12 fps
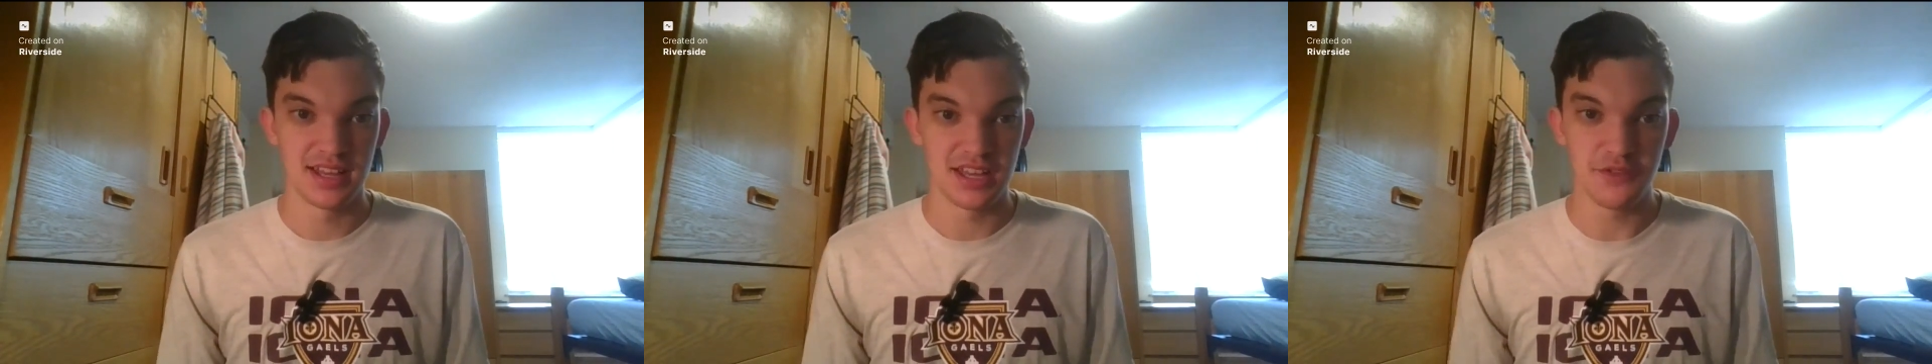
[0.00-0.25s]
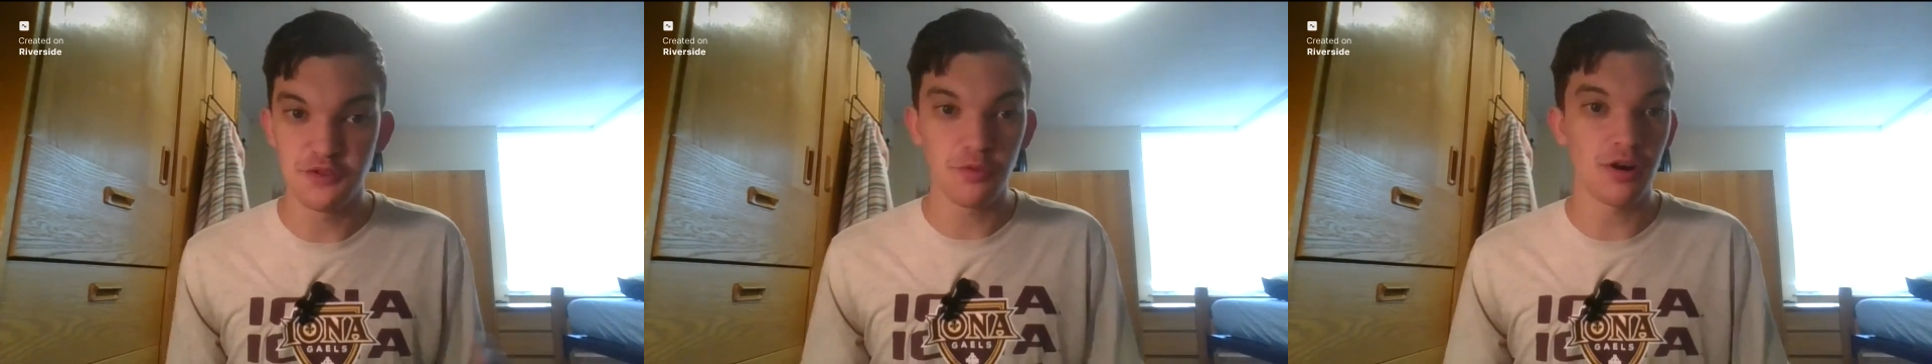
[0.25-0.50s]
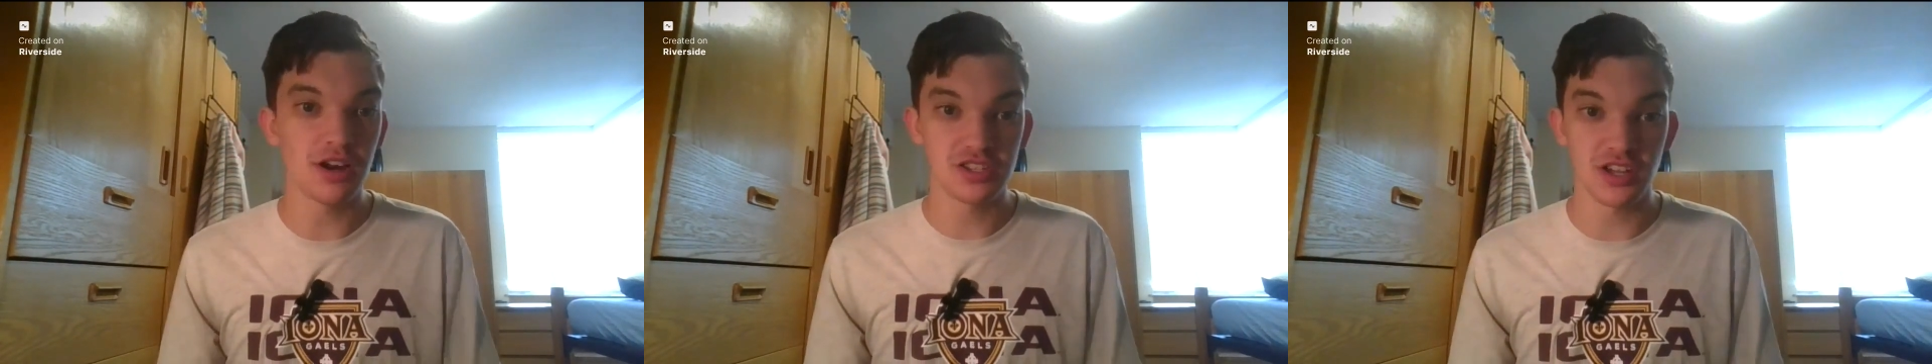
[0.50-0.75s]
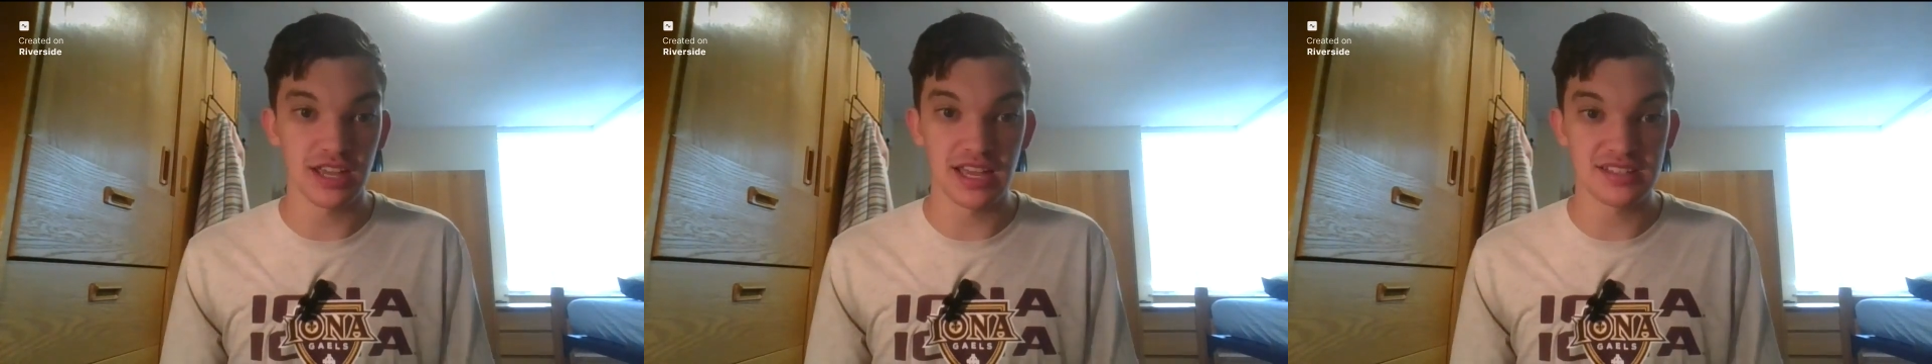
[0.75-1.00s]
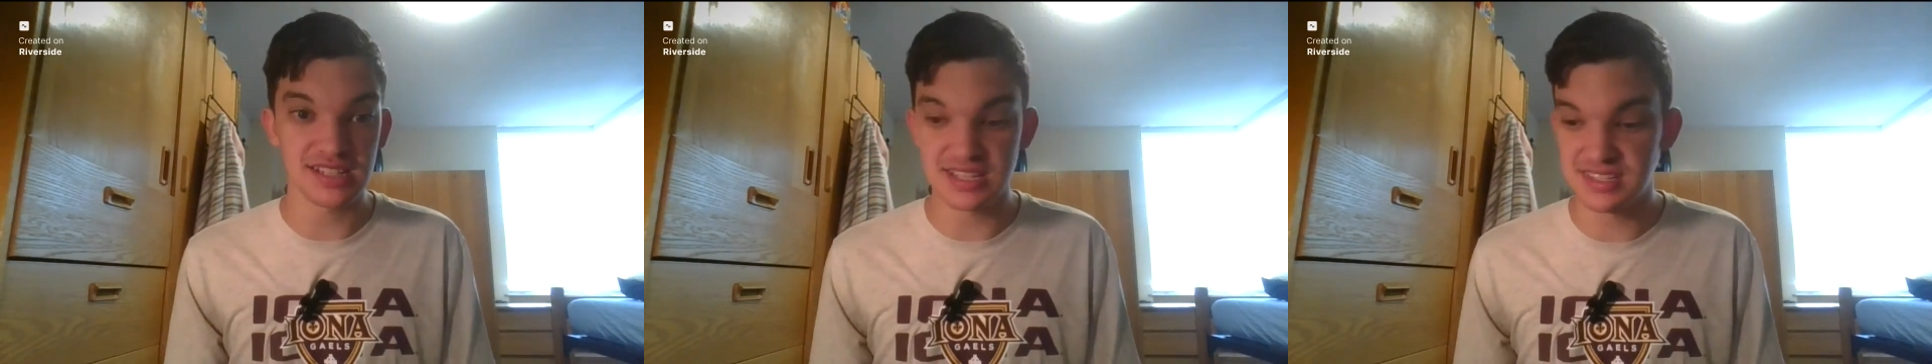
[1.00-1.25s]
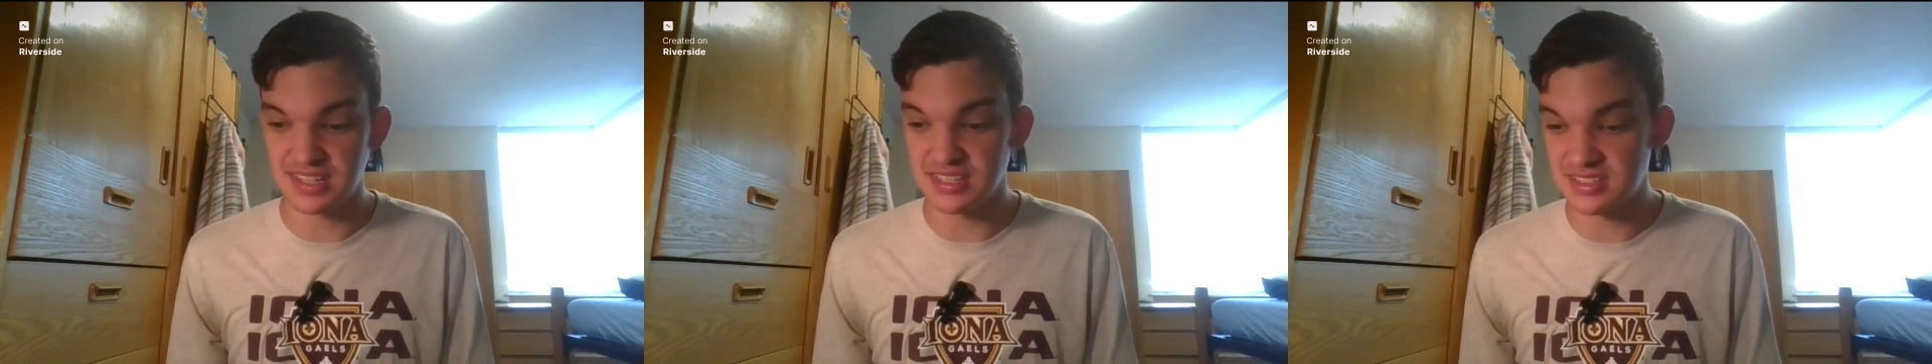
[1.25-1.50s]
If you want to talk
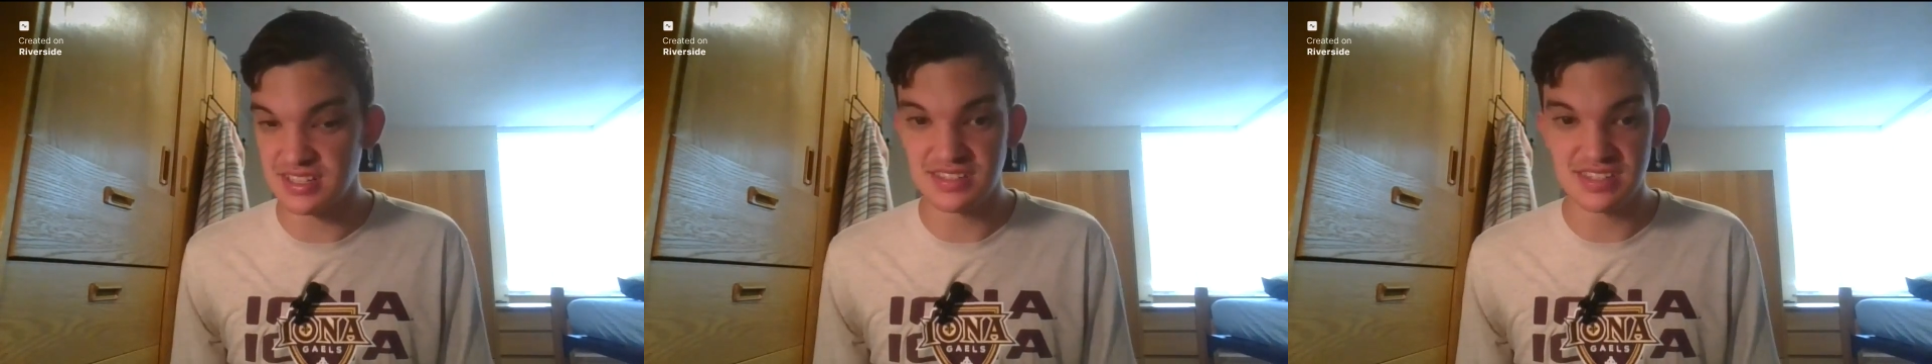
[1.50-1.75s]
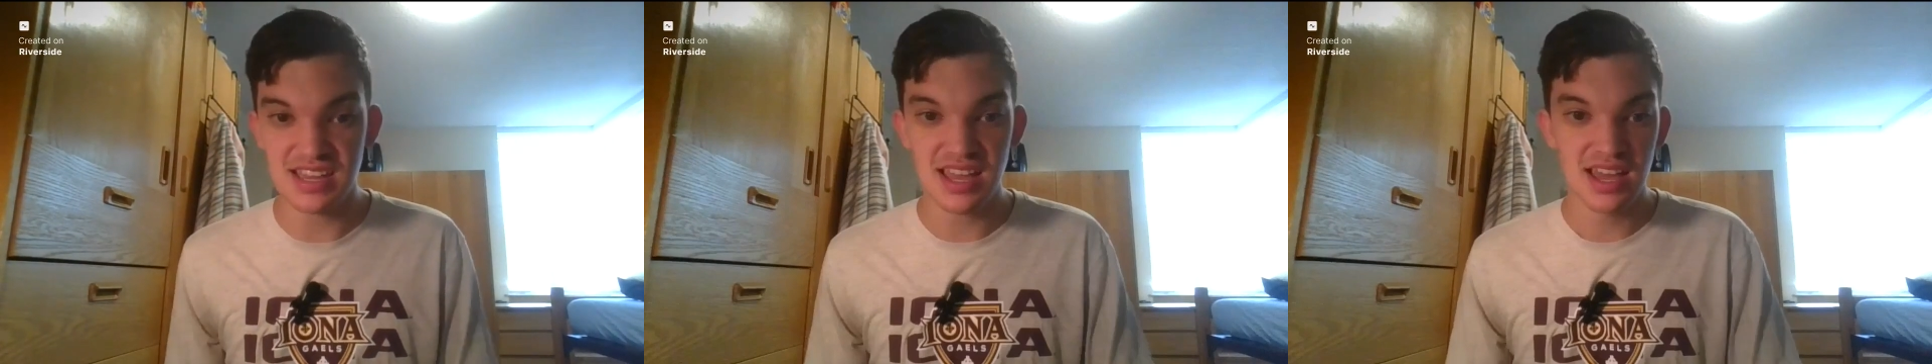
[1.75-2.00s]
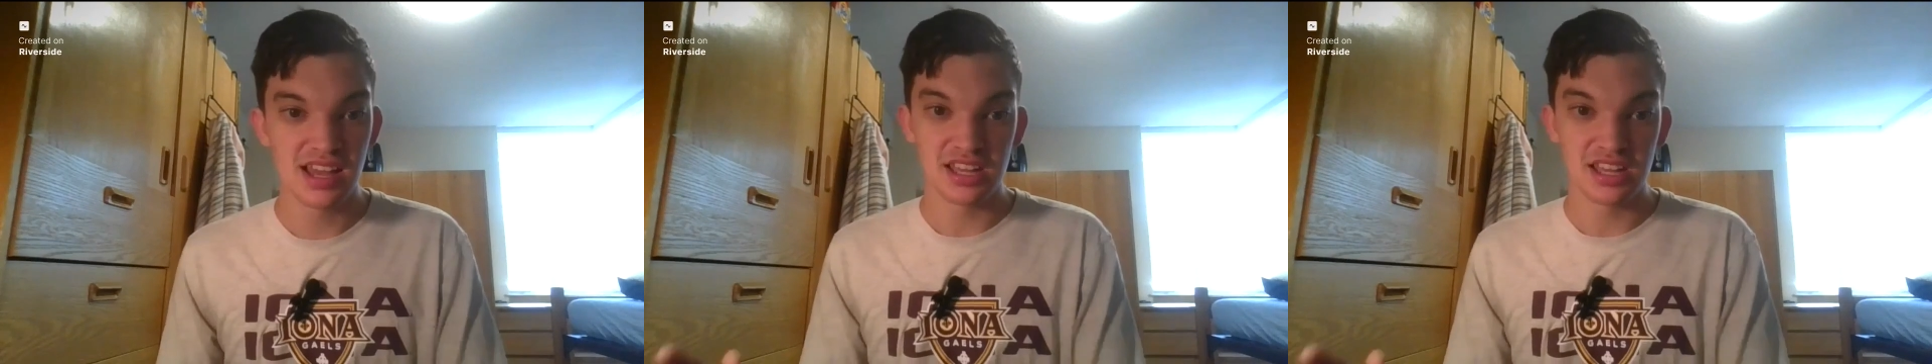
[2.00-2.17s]
inconsistency,